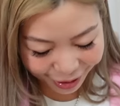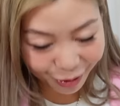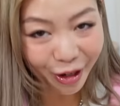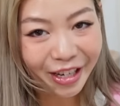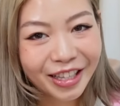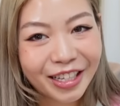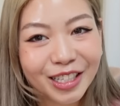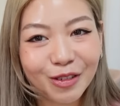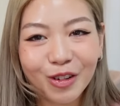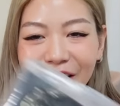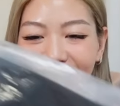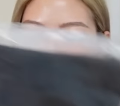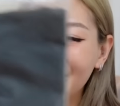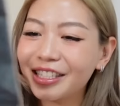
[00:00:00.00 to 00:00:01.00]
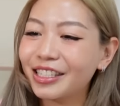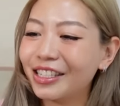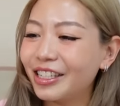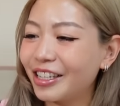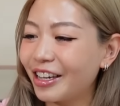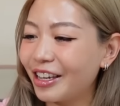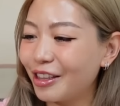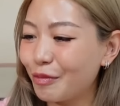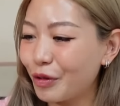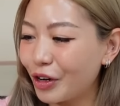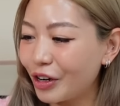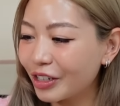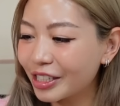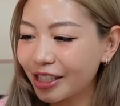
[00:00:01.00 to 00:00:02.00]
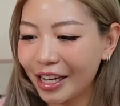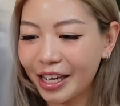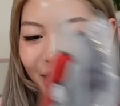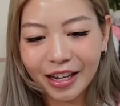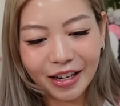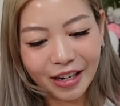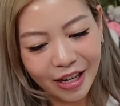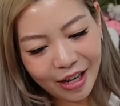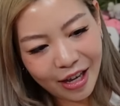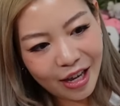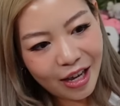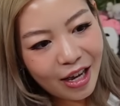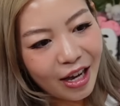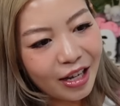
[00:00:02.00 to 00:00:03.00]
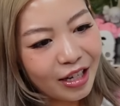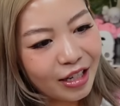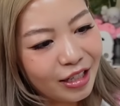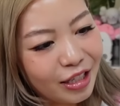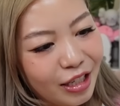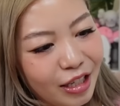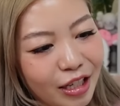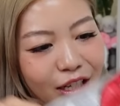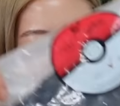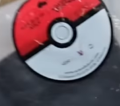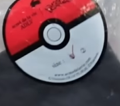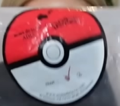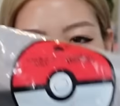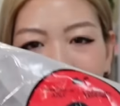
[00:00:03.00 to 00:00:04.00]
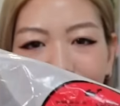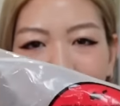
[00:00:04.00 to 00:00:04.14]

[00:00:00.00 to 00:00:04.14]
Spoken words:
Anyway, there's one last thing in the box and I can see